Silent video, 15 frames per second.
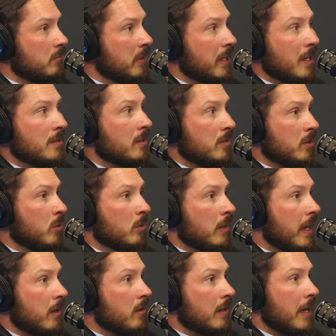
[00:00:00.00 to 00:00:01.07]
because it's a
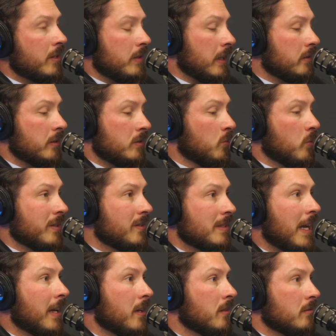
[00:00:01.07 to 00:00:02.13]
unilateral contract. It's
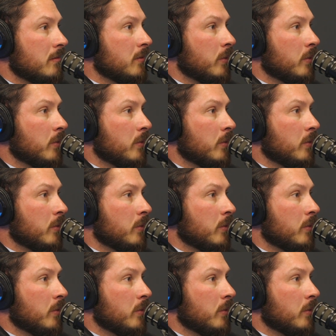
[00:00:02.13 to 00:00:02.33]
one-sided.